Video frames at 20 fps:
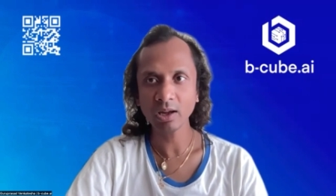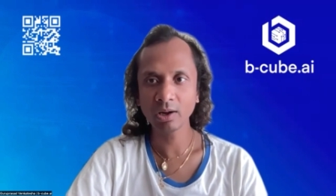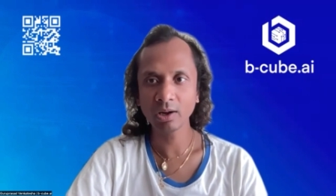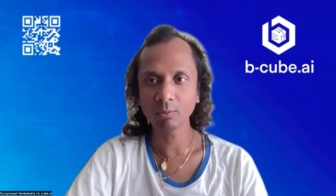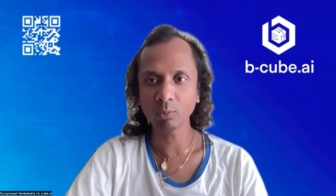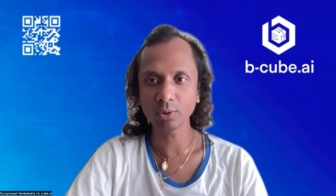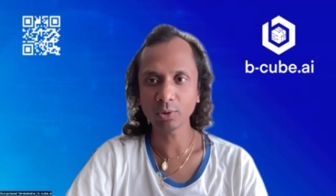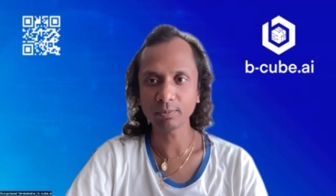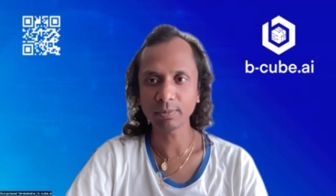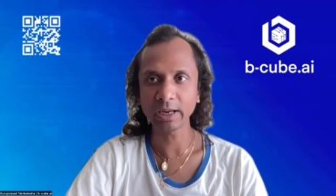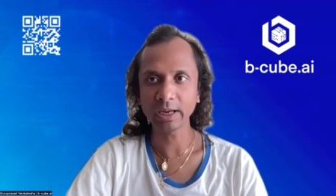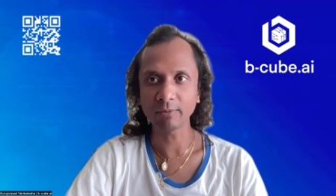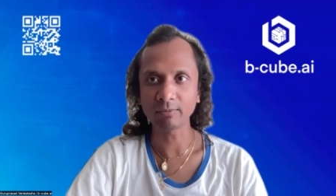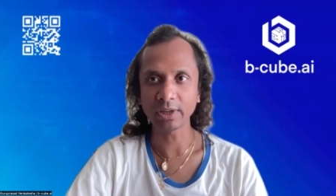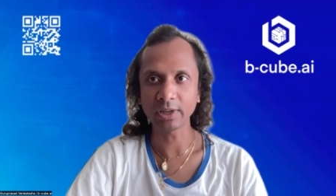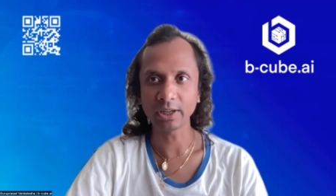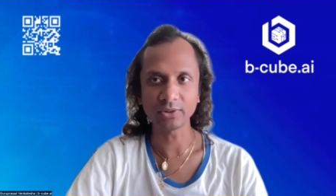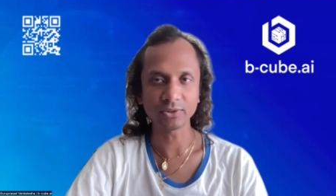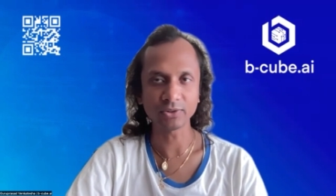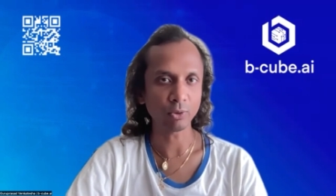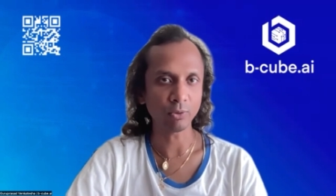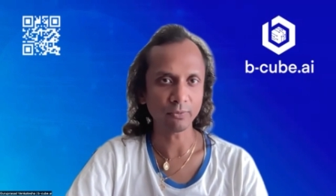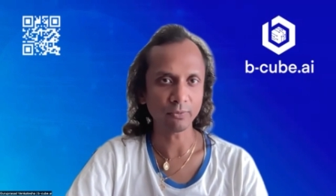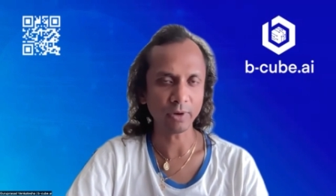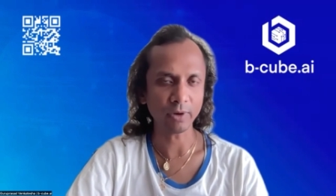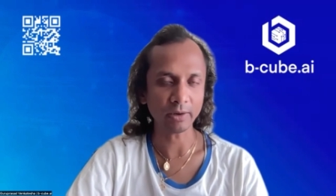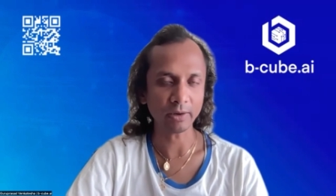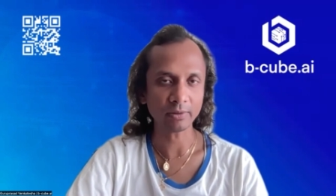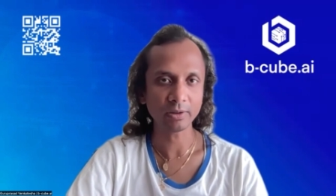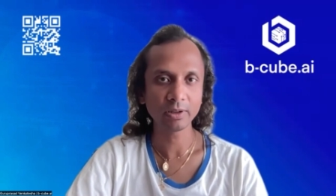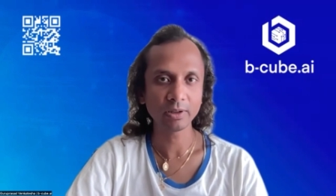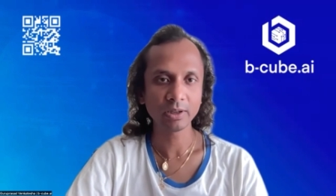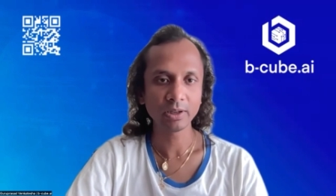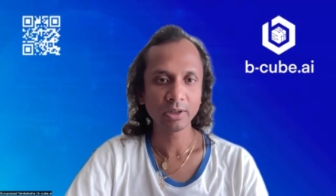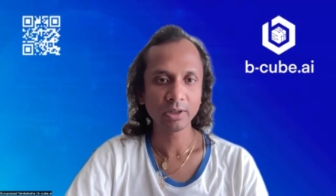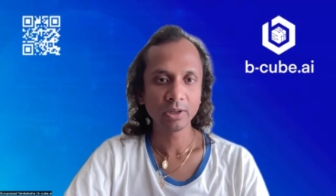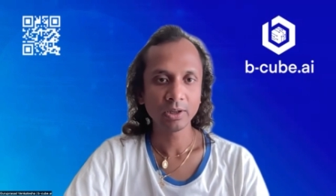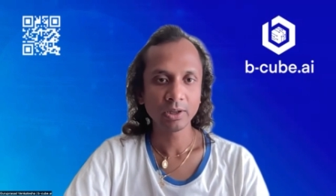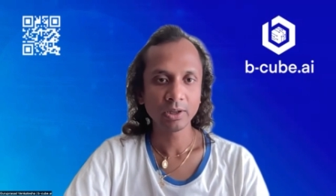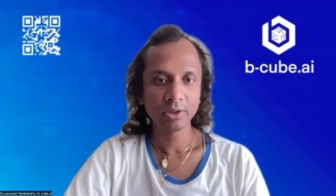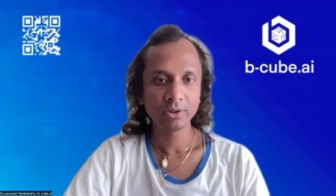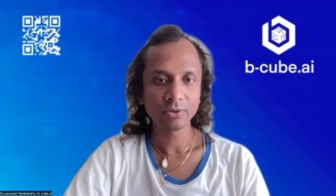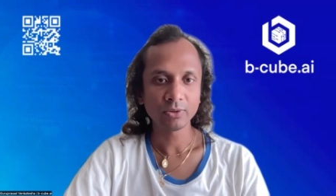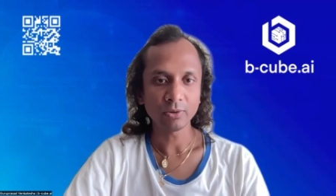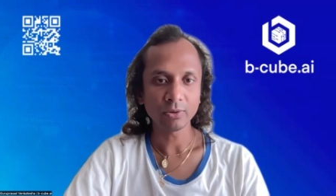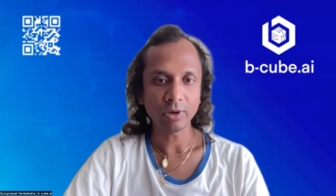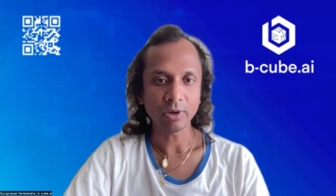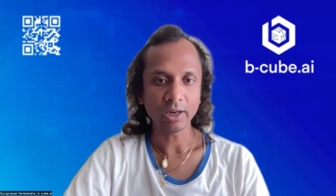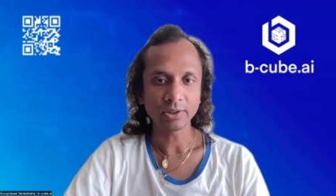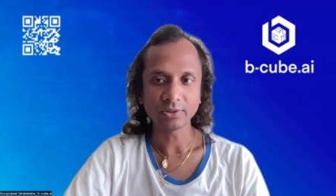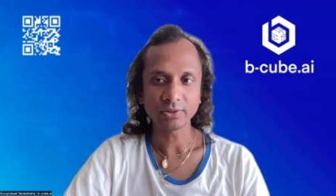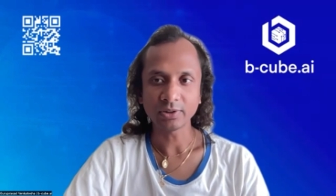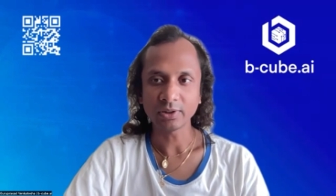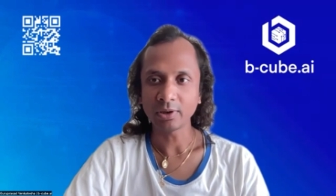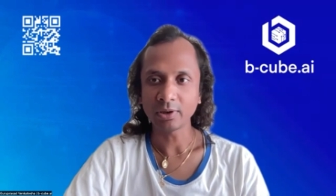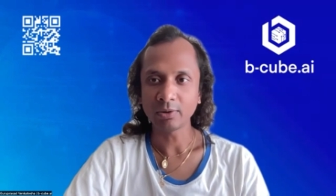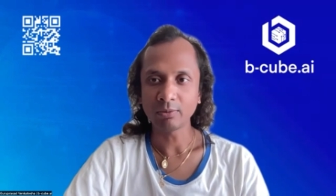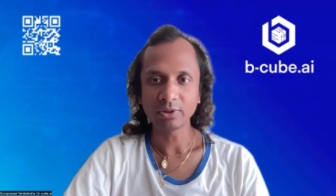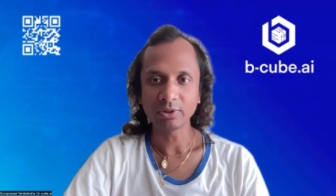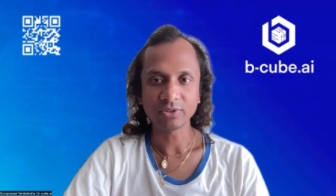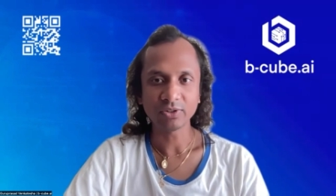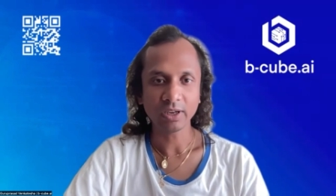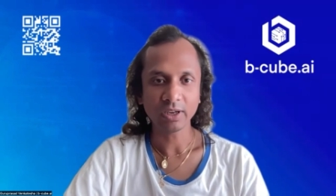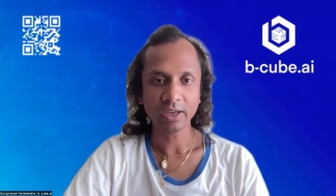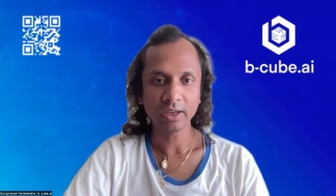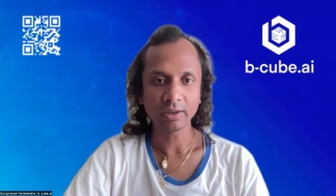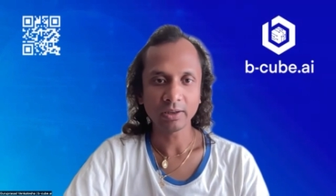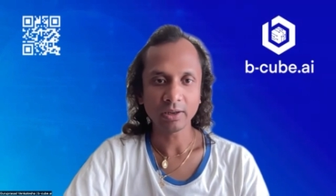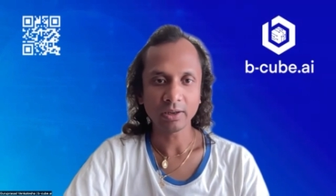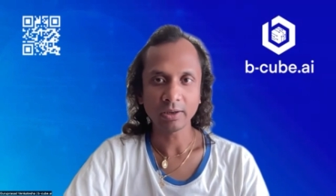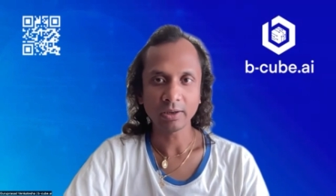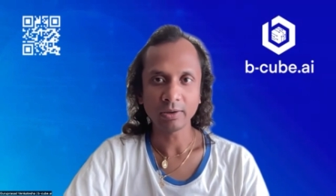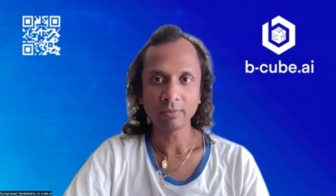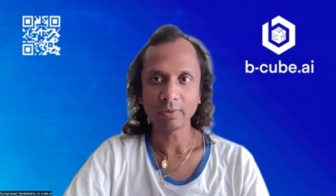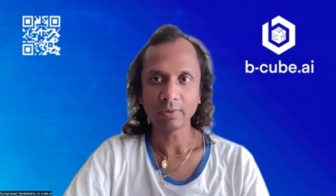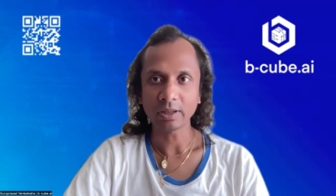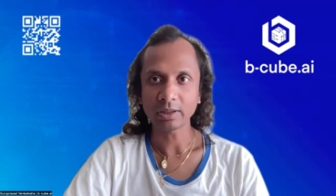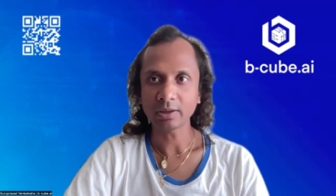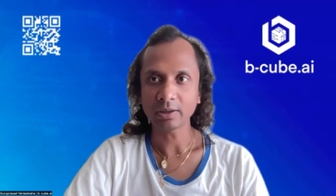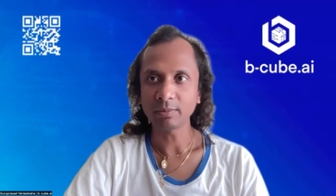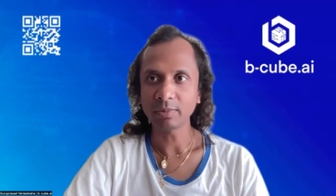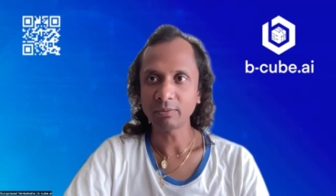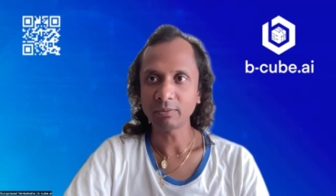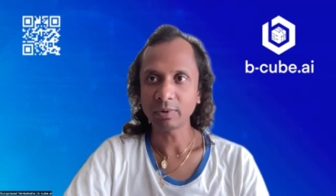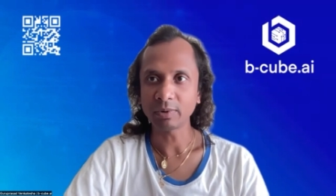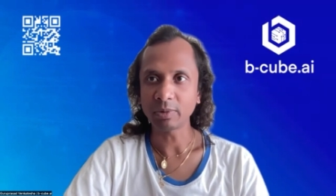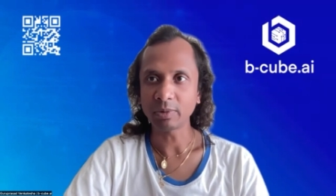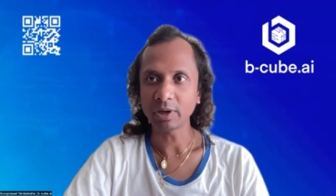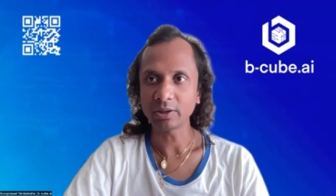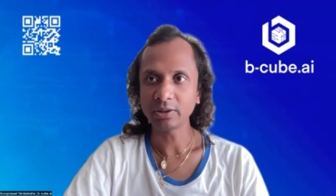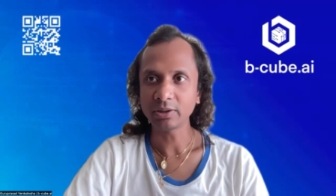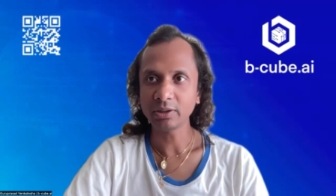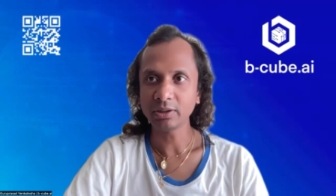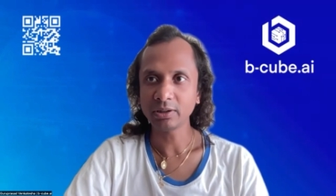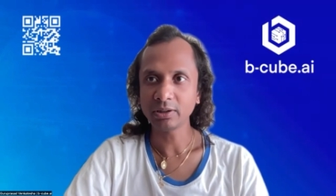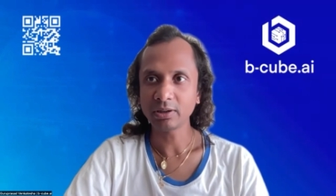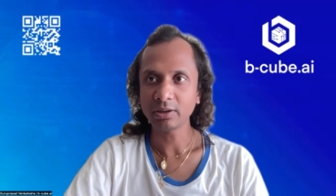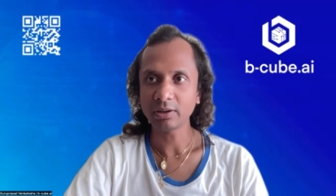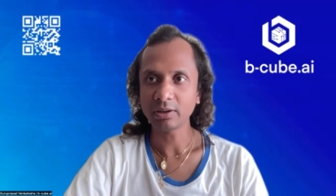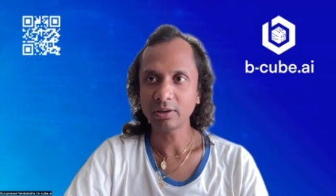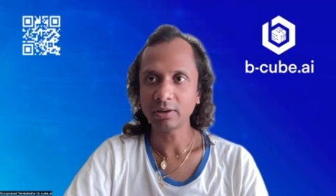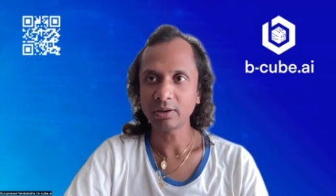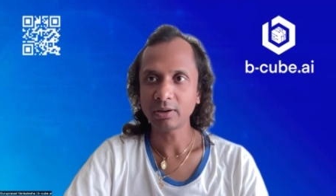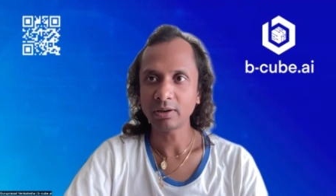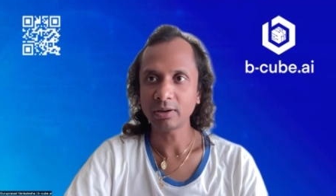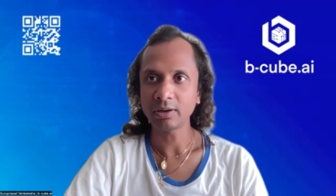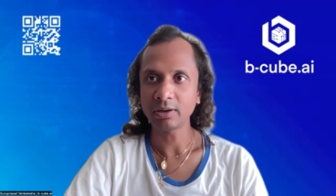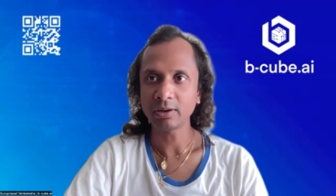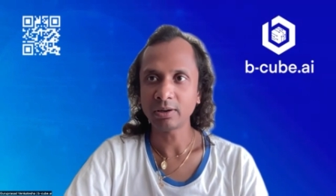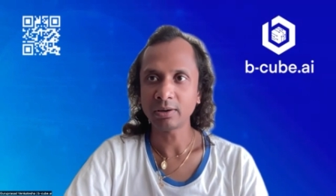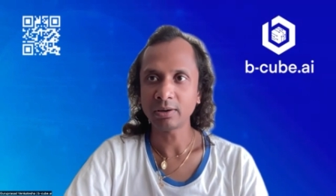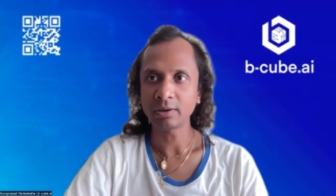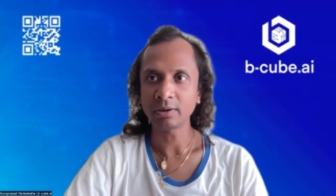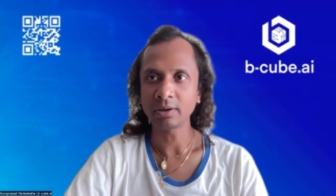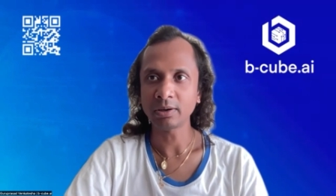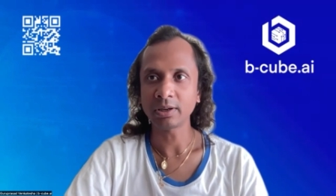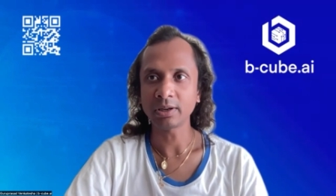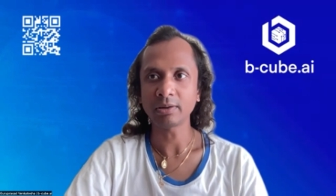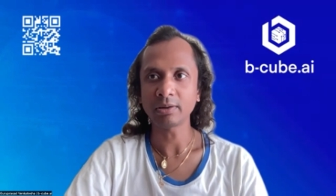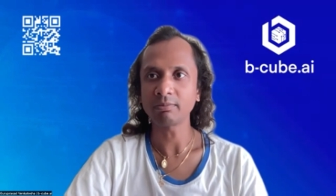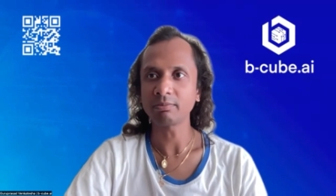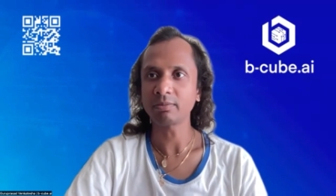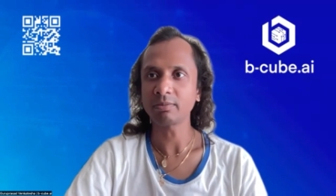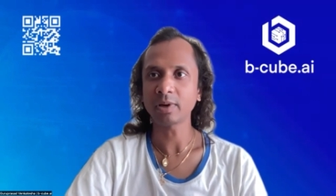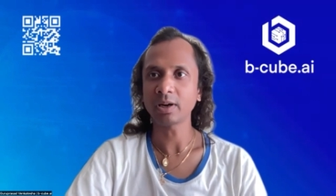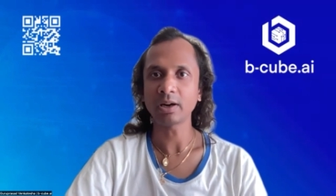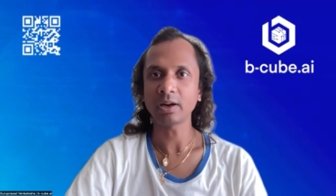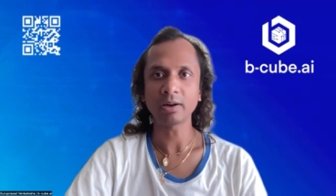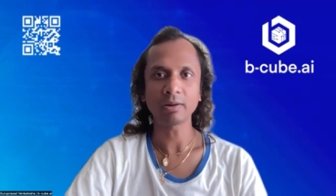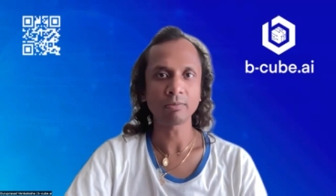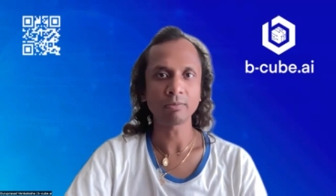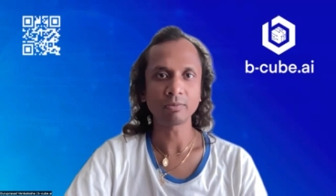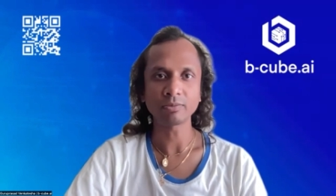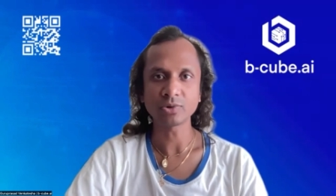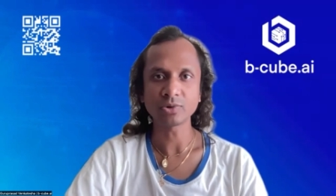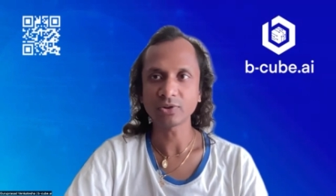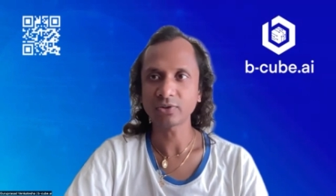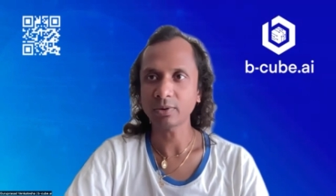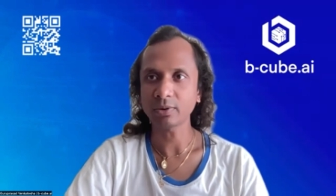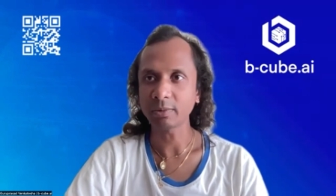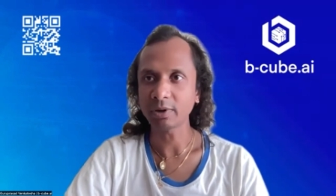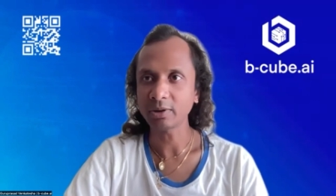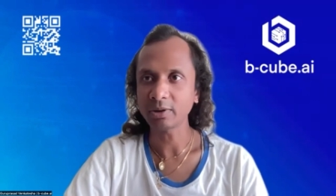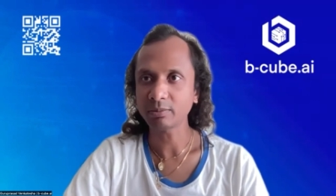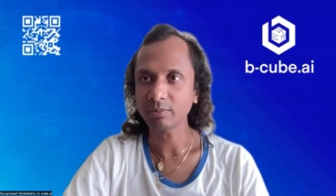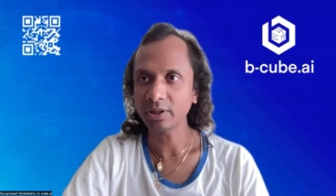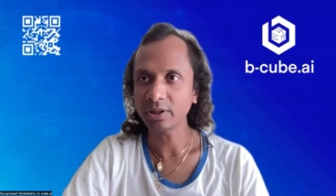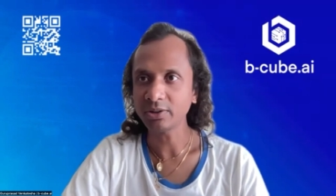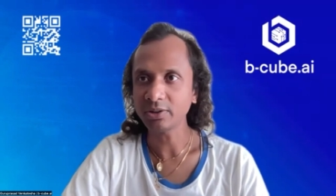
and what we have done so far. So, guys, uh, once again, I welcome everybody. Uh, yeah. Just a minute,